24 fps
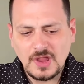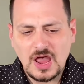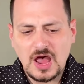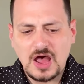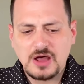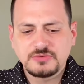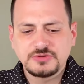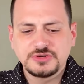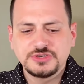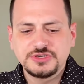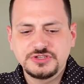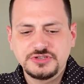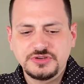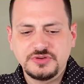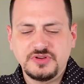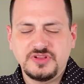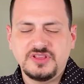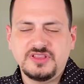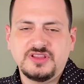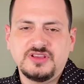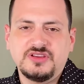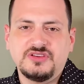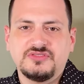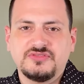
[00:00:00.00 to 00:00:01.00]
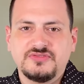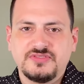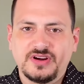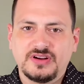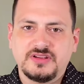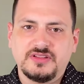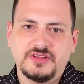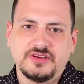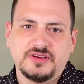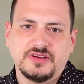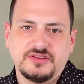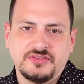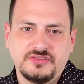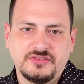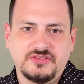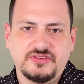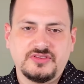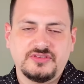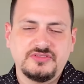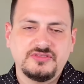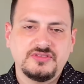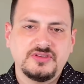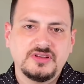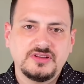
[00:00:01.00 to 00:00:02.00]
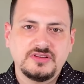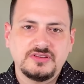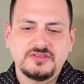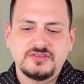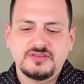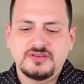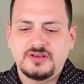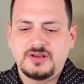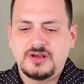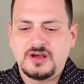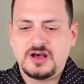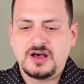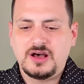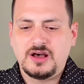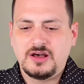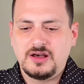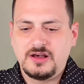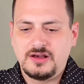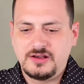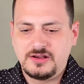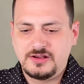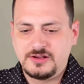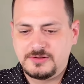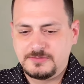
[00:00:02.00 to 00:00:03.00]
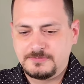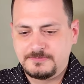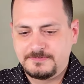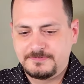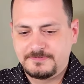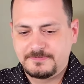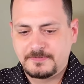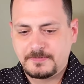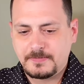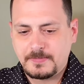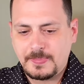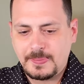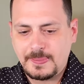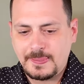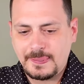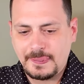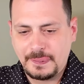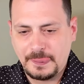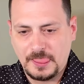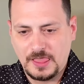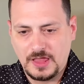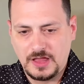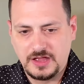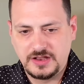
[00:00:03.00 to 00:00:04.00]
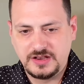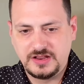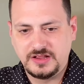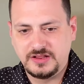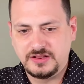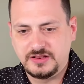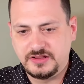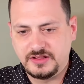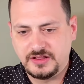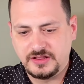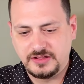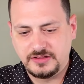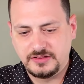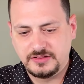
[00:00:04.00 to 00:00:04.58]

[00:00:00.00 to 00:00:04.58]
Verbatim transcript: I was shooting these fairly consistent. Uh, I did